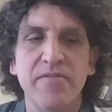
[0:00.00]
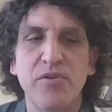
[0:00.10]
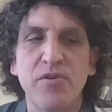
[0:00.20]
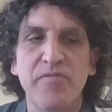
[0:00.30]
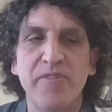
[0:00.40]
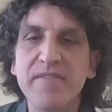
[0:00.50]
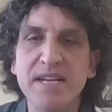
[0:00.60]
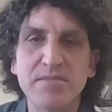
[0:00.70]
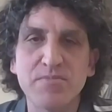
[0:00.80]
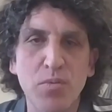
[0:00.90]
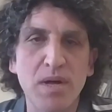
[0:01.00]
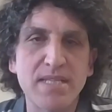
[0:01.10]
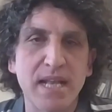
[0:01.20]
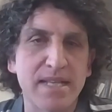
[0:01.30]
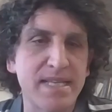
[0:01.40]
For very, very small
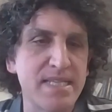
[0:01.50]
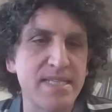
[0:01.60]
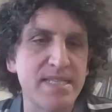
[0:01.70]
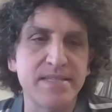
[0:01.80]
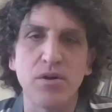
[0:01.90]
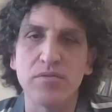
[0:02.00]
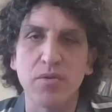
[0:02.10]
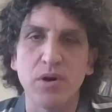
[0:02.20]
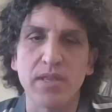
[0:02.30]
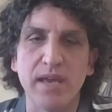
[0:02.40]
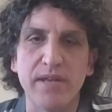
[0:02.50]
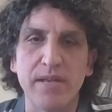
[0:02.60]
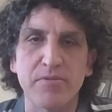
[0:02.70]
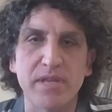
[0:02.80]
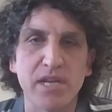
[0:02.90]
ones like this, no, they won't have
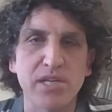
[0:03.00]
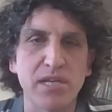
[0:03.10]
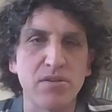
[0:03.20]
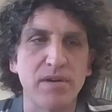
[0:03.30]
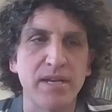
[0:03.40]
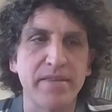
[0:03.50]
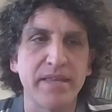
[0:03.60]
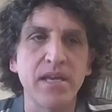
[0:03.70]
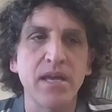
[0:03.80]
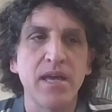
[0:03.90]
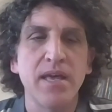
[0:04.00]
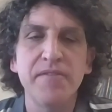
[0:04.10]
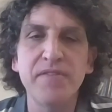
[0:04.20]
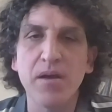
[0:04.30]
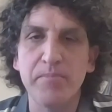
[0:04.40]
any protection or anything.
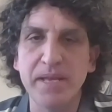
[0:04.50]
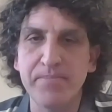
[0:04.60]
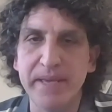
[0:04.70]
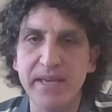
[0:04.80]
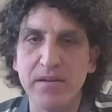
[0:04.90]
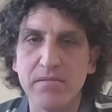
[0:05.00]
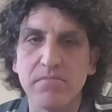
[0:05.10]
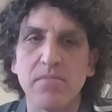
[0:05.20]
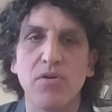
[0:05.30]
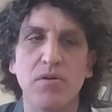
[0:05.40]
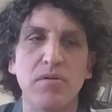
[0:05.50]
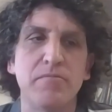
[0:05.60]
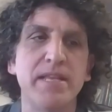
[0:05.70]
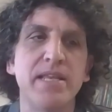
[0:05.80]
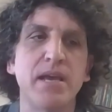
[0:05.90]
If they're a bit bigger,
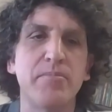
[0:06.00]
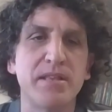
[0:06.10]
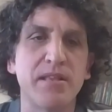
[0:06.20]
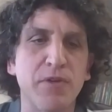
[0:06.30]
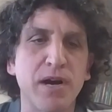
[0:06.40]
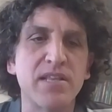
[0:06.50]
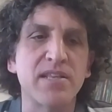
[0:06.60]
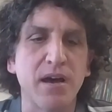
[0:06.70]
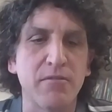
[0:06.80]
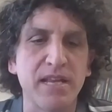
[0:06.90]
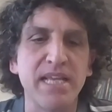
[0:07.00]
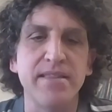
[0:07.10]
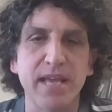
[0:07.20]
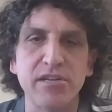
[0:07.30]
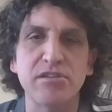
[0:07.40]
or really, I mean, the ones that are really
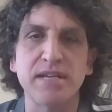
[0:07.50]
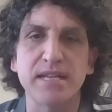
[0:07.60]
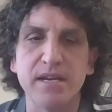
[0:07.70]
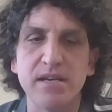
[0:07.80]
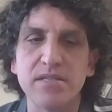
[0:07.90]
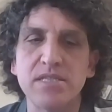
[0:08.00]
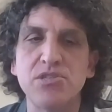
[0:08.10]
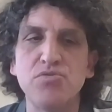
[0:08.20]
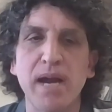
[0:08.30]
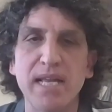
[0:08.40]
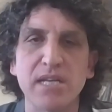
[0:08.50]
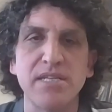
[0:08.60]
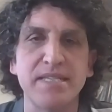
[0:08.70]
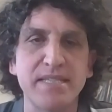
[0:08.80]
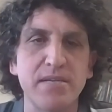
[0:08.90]
endangering the Earth, you might
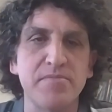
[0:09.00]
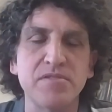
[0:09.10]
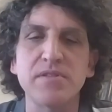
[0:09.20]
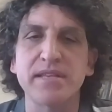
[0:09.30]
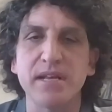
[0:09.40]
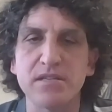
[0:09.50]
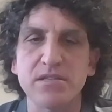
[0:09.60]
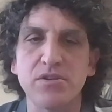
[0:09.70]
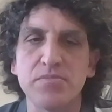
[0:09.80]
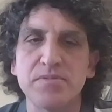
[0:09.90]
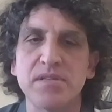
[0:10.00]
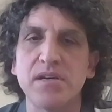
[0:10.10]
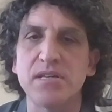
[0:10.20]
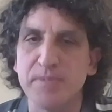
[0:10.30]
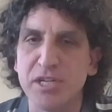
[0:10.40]
actually see them through the telescopes, and there
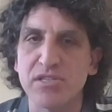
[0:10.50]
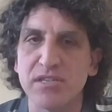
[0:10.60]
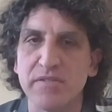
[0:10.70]
are special